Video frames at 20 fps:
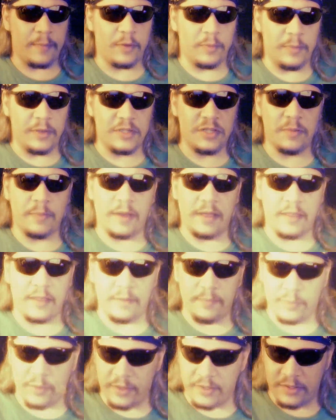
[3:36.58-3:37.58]
Commission by
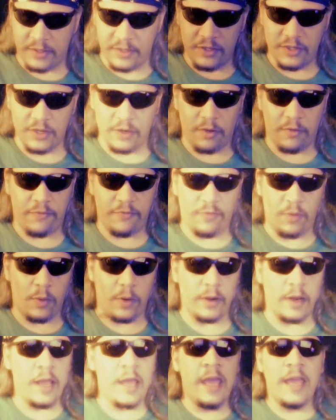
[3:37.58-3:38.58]
then-President Gerald
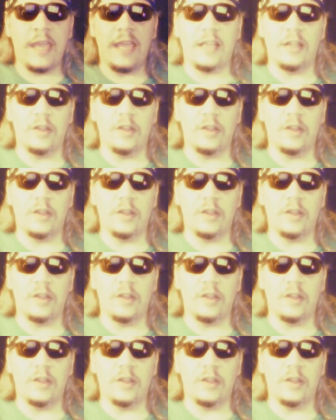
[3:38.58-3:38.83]
Ford, he